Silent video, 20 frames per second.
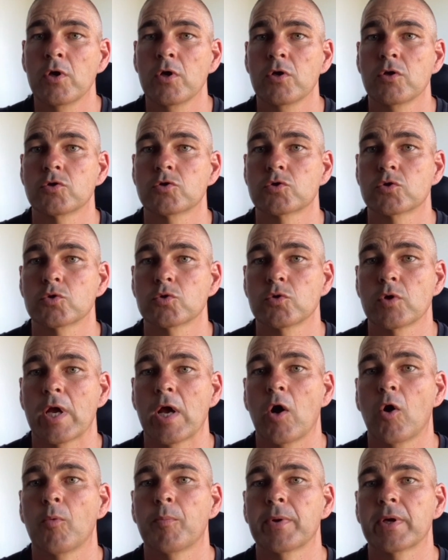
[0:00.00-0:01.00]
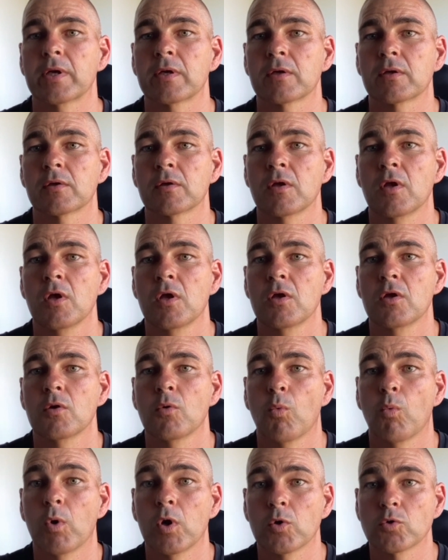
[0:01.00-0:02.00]
to helping
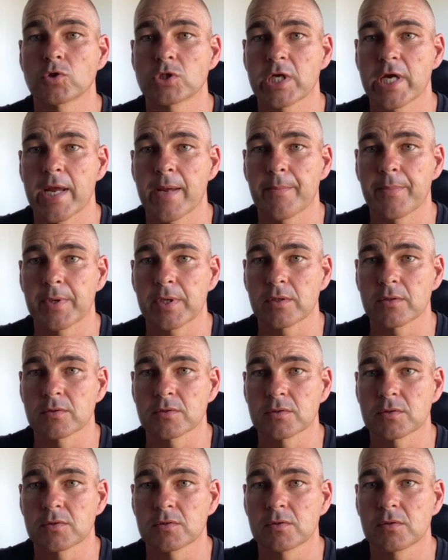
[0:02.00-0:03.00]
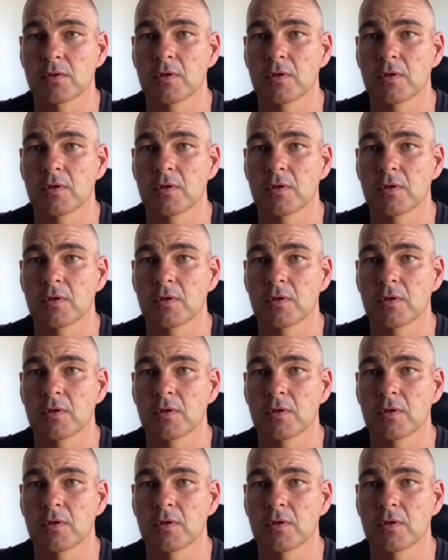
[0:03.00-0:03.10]
world champions.